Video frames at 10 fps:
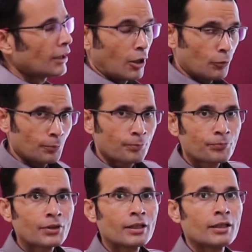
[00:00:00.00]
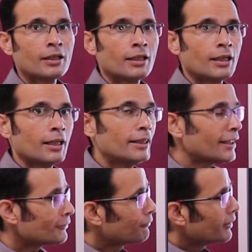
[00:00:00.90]
now,
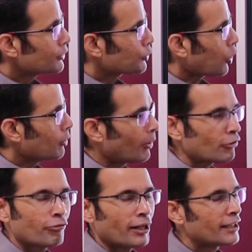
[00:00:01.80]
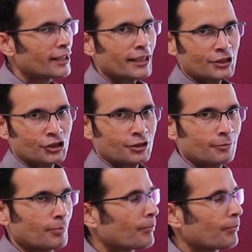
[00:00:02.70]
let's first talk about ventilation.